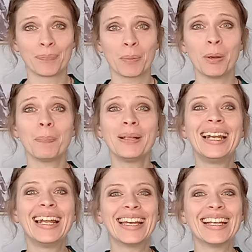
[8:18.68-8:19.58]
But
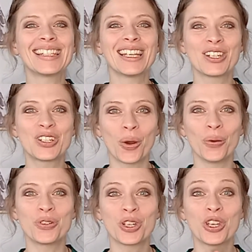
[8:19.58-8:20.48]
please
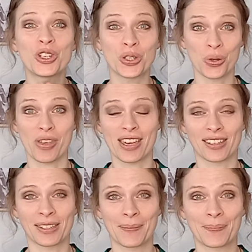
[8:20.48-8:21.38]
don't do
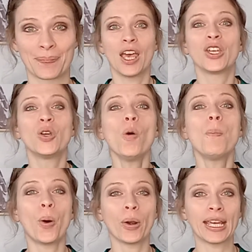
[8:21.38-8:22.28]
this. Your
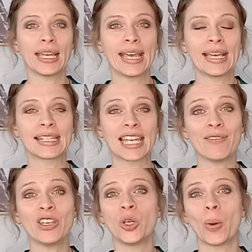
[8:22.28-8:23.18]
body is
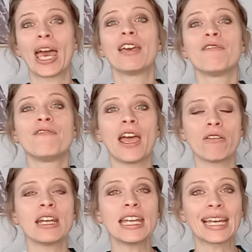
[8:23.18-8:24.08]
giving you a
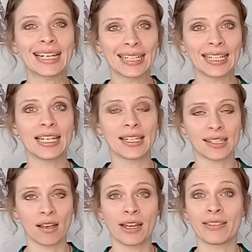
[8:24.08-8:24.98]
very clear
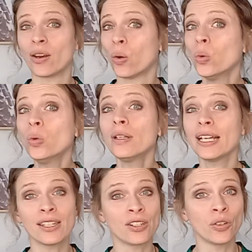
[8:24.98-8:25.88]
sign that all
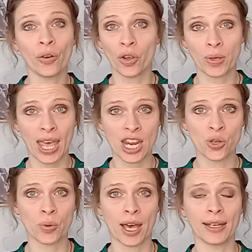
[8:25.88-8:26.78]
is not okay in
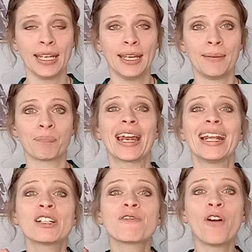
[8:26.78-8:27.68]
your gut, and it
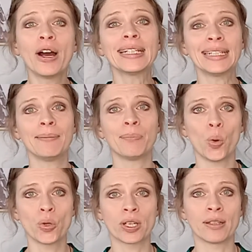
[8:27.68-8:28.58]
is vitally
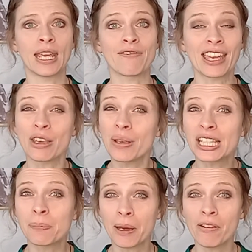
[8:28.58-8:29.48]
important if that you
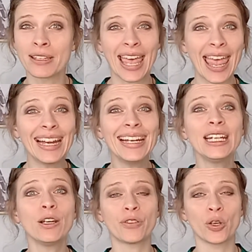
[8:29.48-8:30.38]
experience
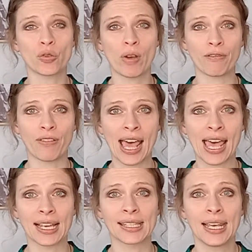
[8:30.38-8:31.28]
any of those red
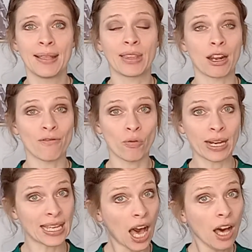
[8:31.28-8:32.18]
flags that I've
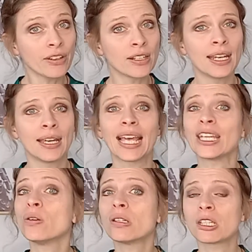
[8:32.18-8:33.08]
already covered,
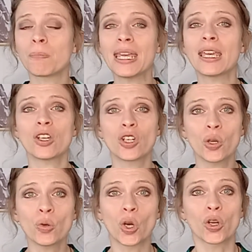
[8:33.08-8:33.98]
that you speak to
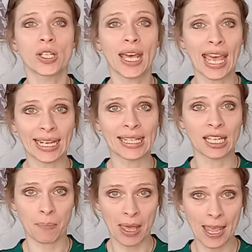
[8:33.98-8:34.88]
your doctor
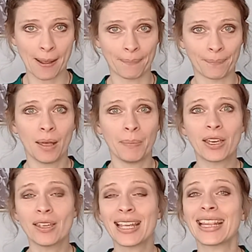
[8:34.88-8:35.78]
ASAP,
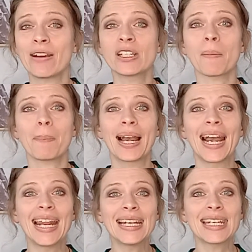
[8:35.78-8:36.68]
because there is
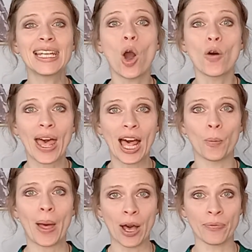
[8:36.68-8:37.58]
plenty of
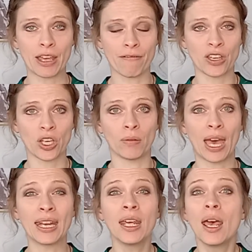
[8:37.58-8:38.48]
help out there for you,
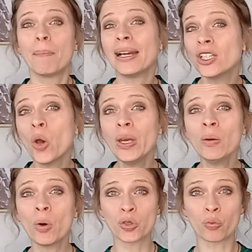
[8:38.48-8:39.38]
and by knowing
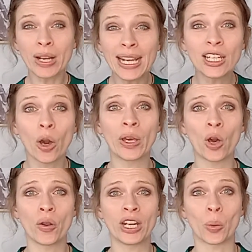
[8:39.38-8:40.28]
what's really going
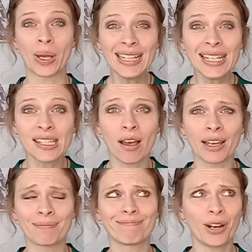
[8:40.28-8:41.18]
on in your
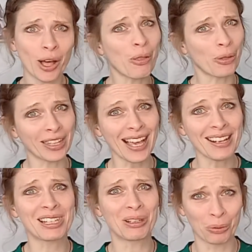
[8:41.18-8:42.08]
inside rather than
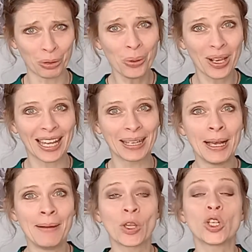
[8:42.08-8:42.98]
guessing or Googling,
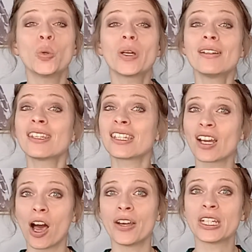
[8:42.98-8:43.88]
you can
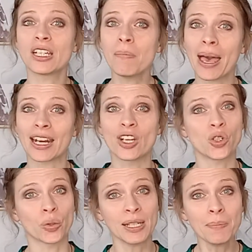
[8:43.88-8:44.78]
start to manage
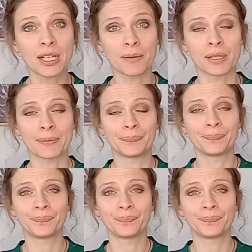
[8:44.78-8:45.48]
your symptoms.